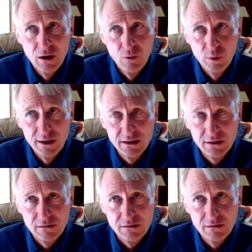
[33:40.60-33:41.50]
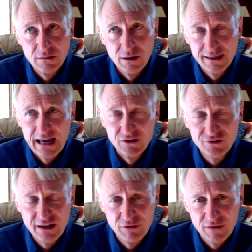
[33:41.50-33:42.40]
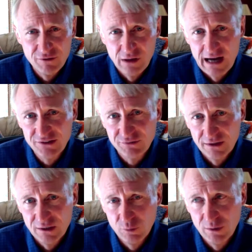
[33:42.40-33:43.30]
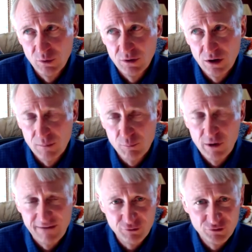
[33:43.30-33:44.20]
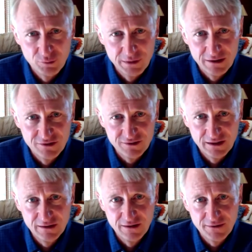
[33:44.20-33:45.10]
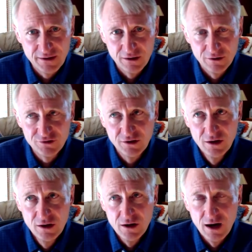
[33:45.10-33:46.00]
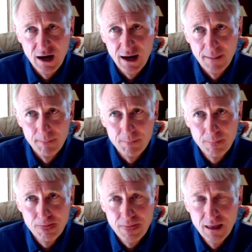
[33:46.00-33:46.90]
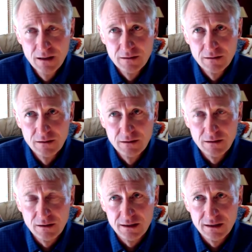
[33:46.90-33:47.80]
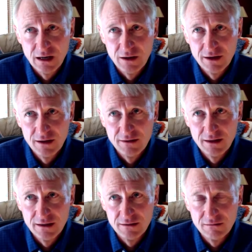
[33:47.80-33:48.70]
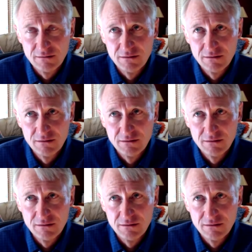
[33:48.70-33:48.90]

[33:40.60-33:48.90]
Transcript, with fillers: we again, just given our philosophy, we would our preference would be to see that there's, um, you know, that that it